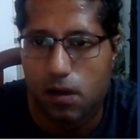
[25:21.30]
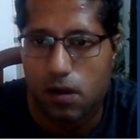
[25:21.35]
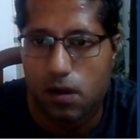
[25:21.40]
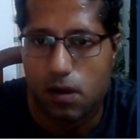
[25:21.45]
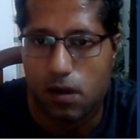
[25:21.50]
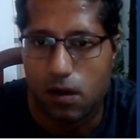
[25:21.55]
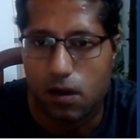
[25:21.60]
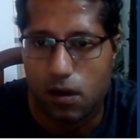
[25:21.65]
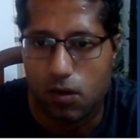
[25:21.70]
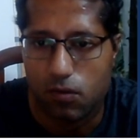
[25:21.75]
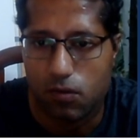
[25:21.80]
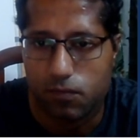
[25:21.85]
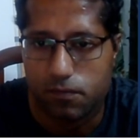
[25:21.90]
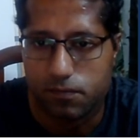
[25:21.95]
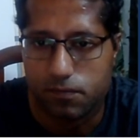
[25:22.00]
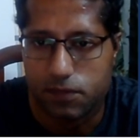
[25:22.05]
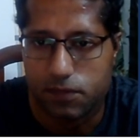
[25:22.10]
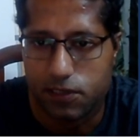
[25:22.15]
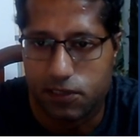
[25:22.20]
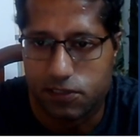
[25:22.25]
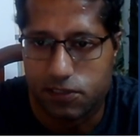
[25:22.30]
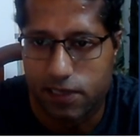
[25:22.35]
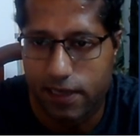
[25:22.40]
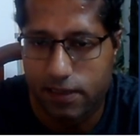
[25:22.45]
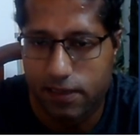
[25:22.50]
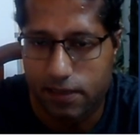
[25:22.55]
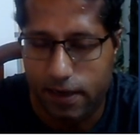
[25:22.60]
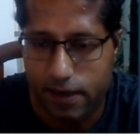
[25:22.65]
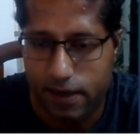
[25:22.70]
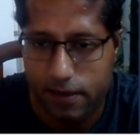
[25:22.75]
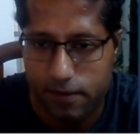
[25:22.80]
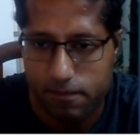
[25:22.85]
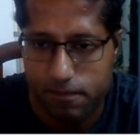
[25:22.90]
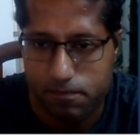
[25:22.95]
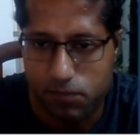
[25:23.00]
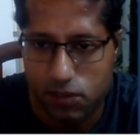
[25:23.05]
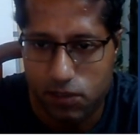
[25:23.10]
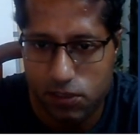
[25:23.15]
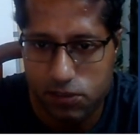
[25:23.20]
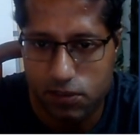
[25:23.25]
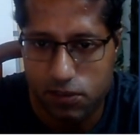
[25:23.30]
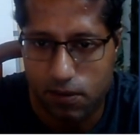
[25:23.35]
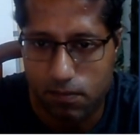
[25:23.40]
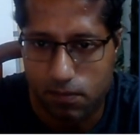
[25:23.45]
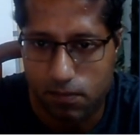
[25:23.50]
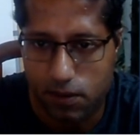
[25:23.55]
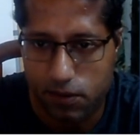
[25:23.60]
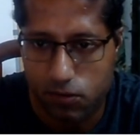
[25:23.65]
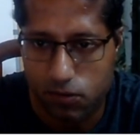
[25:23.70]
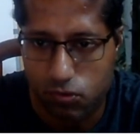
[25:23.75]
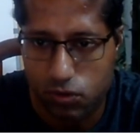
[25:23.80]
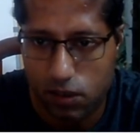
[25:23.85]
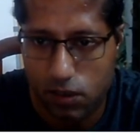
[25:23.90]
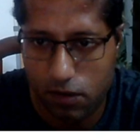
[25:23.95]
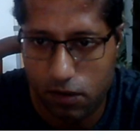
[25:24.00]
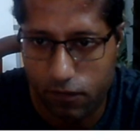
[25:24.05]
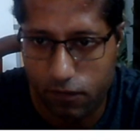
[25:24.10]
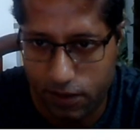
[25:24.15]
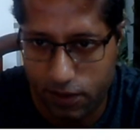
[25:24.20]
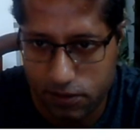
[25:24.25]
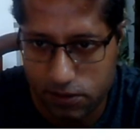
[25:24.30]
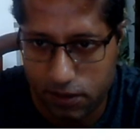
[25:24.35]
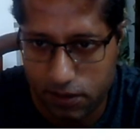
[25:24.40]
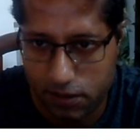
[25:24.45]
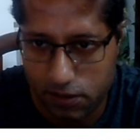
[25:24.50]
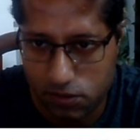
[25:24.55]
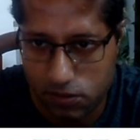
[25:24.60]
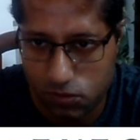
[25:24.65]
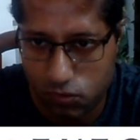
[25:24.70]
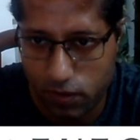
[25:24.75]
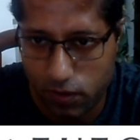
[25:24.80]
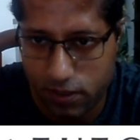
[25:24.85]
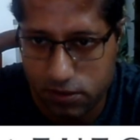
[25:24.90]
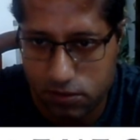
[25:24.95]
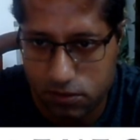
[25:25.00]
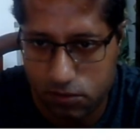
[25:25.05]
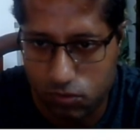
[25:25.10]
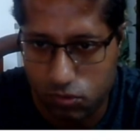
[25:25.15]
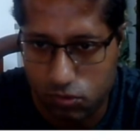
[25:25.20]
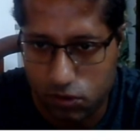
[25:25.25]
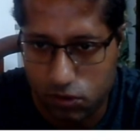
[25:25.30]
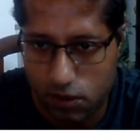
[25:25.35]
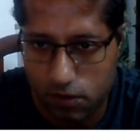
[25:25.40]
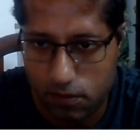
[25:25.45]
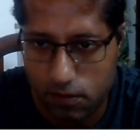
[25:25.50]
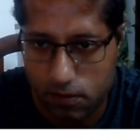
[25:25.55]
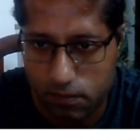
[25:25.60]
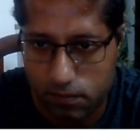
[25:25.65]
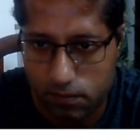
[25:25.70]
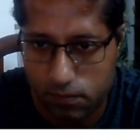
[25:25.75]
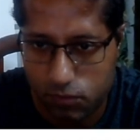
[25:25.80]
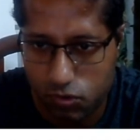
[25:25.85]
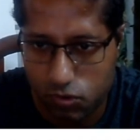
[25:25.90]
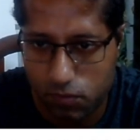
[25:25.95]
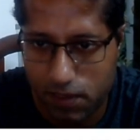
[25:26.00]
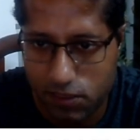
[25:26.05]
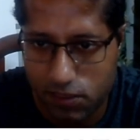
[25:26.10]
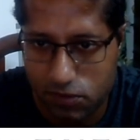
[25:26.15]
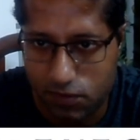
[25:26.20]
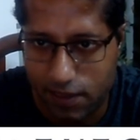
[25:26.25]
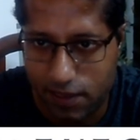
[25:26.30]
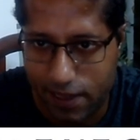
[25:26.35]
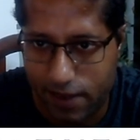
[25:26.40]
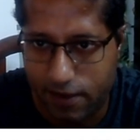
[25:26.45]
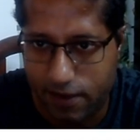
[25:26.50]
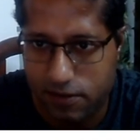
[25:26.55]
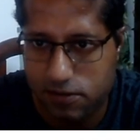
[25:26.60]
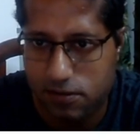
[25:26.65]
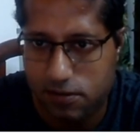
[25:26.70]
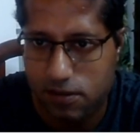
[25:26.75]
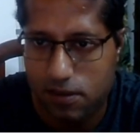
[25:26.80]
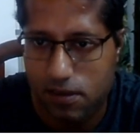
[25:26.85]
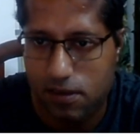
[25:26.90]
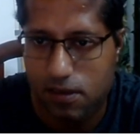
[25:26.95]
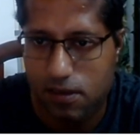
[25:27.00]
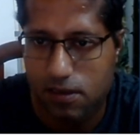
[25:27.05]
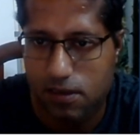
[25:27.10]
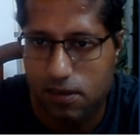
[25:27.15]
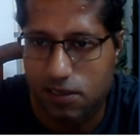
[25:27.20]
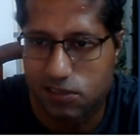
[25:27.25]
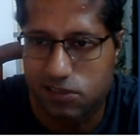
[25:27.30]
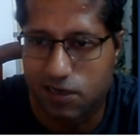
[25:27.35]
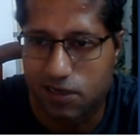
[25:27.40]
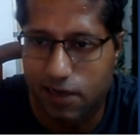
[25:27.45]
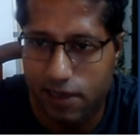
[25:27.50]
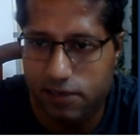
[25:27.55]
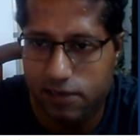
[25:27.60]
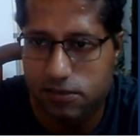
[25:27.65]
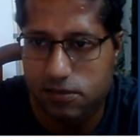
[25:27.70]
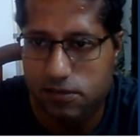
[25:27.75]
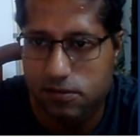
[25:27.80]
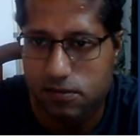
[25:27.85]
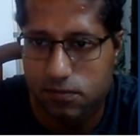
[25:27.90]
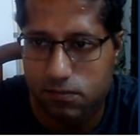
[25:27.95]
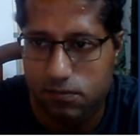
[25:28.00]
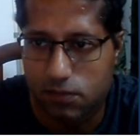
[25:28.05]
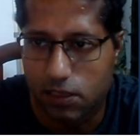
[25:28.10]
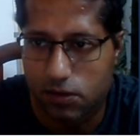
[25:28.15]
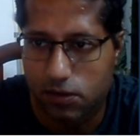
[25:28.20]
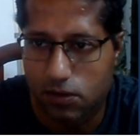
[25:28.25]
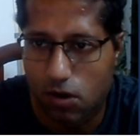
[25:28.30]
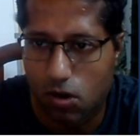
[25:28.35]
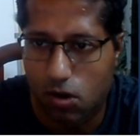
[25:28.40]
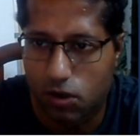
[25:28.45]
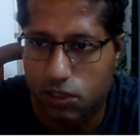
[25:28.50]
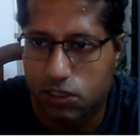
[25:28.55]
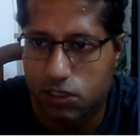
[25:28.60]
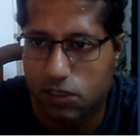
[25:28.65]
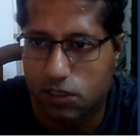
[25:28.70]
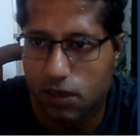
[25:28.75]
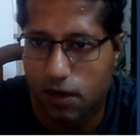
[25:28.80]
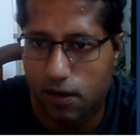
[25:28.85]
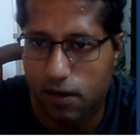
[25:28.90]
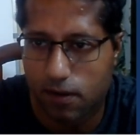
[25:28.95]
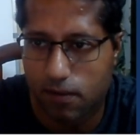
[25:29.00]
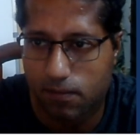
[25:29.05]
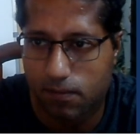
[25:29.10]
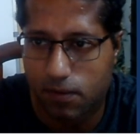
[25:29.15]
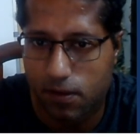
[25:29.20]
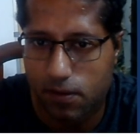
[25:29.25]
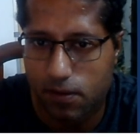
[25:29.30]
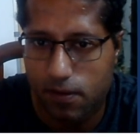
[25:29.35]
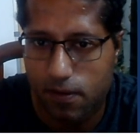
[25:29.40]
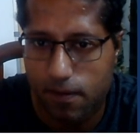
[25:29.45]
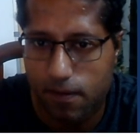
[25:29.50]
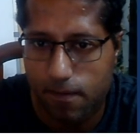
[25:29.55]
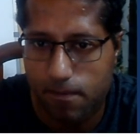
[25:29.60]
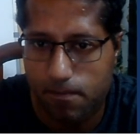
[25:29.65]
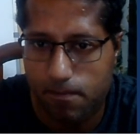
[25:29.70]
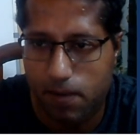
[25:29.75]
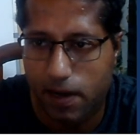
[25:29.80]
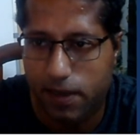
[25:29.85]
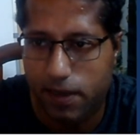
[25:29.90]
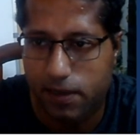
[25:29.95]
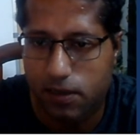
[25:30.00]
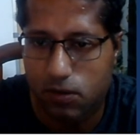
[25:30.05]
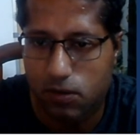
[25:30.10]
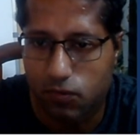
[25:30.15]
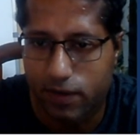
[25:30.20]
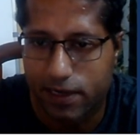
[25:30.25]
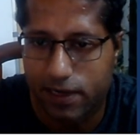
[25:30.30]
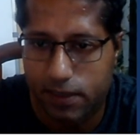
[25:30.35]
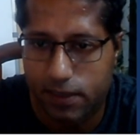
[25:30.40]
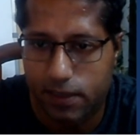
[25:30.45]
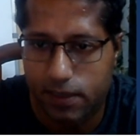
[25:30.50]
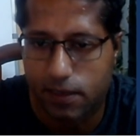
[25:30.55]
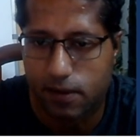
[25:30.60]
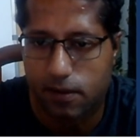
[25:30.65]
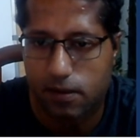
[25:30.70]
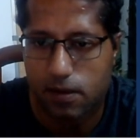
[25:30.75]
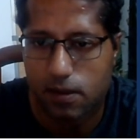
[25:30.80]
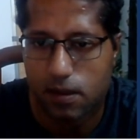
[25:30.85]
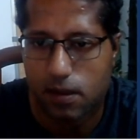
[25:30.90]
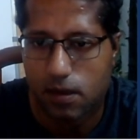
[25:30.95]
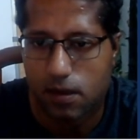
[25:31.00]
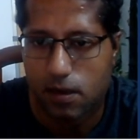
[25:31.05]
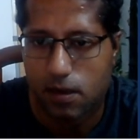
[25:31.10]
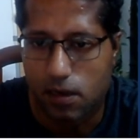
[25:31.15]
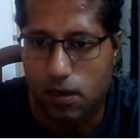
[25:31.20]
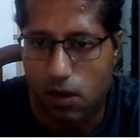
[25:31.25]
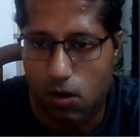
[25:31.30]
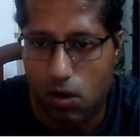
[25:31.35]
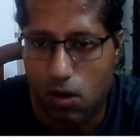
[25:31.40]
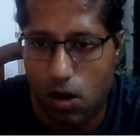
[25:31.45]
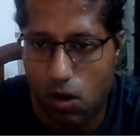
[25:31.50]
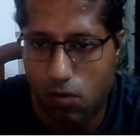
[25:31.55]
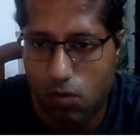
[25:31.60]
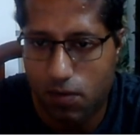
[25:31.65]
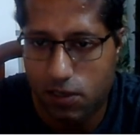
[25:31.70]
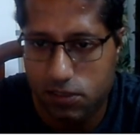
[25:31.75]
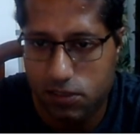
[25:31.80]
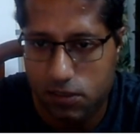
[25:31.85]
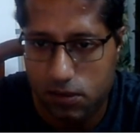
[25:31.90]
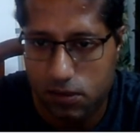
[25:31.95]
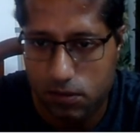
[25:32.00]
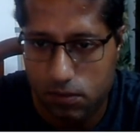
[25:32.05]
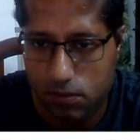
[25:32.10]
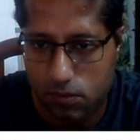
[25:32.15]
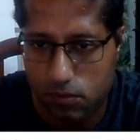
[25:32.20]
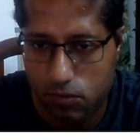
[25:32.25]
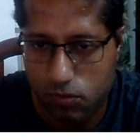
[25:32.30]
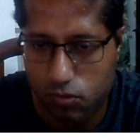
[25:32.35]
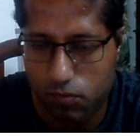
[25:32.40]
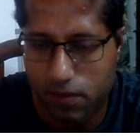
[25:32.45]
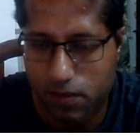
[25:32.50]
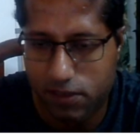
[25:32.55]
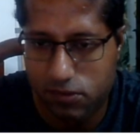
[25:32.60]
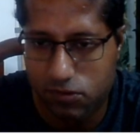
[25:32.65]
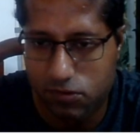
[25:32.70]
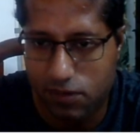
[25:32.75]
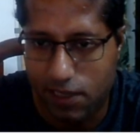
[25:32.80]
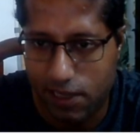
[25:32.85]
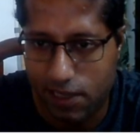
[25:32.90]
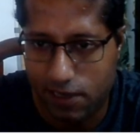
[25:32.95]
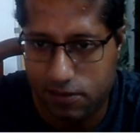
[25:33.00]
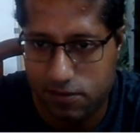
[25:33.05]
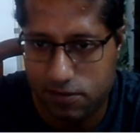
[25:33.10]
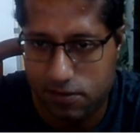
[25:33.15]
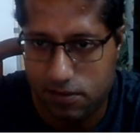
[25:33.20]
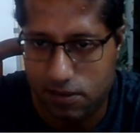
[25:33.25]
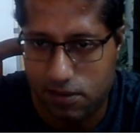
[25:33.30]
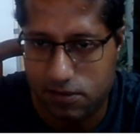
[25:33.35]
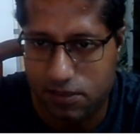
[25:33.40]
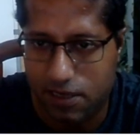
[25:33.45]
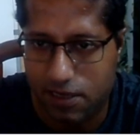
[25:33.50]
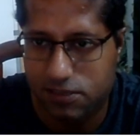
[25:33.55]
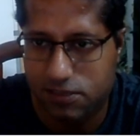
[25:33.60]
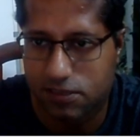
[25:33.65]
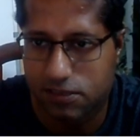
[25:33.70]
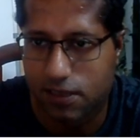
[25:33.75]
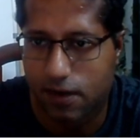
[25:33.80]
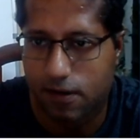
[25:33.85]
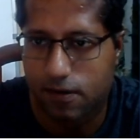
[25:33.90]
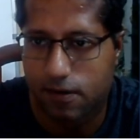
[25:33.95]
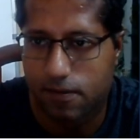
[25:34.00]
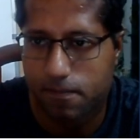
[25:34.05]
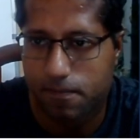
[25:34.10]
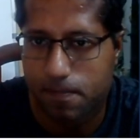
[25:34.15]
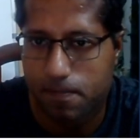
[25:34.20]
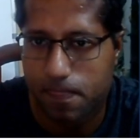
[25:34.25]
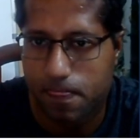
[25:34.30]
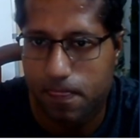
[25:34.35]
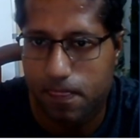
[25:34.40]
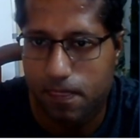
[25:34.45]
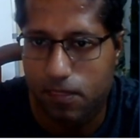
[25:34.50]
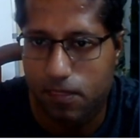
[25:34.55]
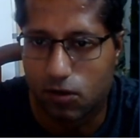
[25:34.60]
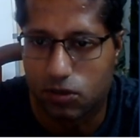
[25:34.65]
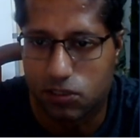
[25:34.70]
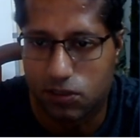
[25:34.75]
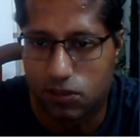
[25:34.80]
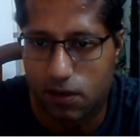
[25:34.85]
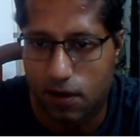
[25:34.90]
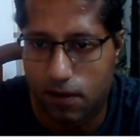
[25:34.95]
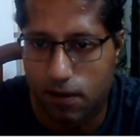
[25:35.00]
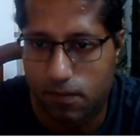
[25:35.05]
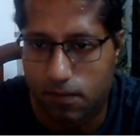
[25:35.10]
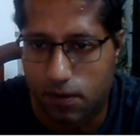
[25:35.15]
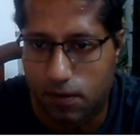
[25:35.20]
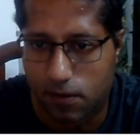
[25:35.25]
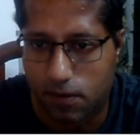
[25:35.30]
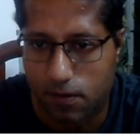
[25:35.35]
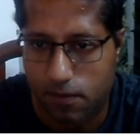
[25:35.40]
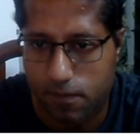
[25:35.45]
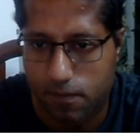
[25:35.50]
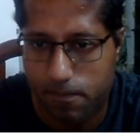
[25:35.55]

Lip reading: Now it is saying that this number 2/3 of x, that is 2x, 2/3 x is less than the original number by 20. Now how much 2/3 x is less than the original number?